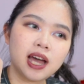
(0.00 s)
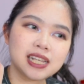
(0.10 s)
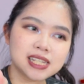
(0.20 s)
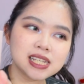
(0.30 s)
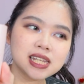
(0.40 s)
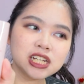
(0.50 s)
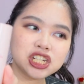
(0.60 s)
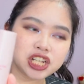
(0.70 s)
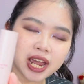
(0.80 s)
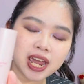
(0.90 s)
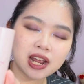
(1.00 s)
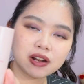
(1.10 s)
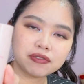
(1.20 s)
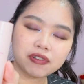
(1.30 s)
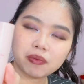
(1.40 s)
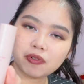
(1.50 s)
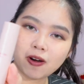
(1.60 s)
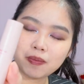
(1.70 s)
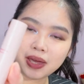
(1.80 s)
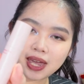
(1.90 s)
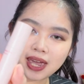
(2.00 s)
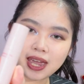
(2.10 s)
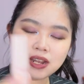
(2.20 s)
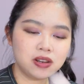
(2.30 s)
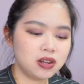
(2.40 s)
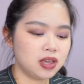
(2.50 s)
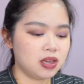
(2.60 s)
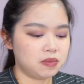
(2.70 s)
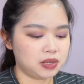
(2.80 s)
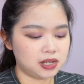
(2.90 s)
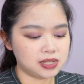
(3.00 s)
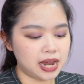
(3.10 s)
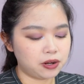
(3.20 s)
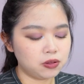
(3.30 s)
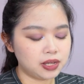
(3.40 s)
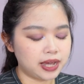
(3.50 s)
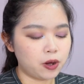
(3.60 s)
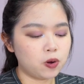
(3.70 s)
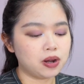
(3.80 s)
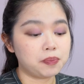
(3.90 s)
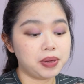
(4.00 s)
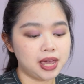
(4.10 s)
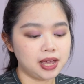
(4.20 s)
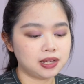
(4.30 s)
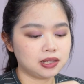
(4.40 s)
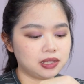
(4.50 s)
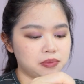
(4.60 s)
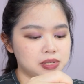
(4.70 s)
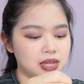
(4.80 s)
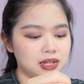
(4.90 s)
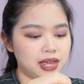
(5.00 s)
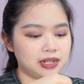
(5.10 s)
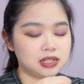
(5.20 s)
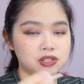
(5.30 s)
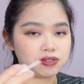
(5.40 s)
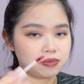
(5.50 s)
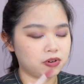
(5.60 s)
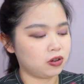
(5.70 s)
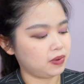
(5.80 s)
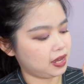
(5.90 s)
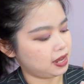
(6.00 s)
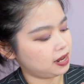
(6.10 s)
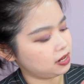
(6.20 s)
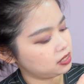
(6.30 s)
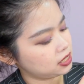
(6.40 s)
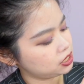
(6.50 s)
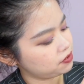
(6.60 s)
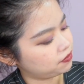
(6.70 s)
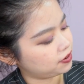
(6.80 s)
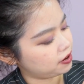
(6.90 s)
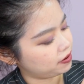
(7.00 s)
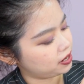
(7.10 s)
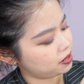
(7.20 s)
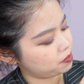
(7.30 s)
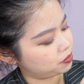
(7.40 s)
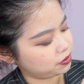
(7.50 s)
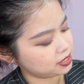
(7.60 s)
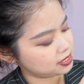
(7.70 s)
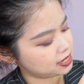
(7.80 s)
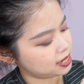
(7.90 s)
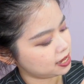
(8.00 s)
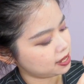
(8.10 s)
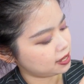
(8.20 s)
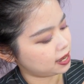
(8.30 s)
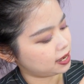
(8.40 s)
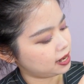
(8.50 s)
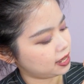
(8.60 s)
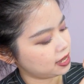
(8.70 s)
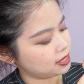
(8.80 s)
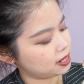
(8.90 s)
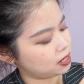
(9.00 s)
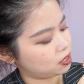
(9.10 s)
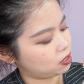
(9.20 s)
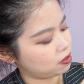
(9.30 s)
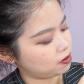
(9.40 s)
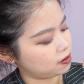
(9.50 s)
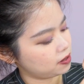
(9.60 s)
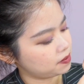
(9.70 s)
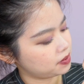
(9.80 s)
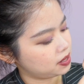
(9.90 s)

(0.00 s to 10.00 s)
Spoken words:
existing shade from ROM N, because I don't think I own a pink lip tint like this from ROM N, and it's actually very pretty and I like it a lot.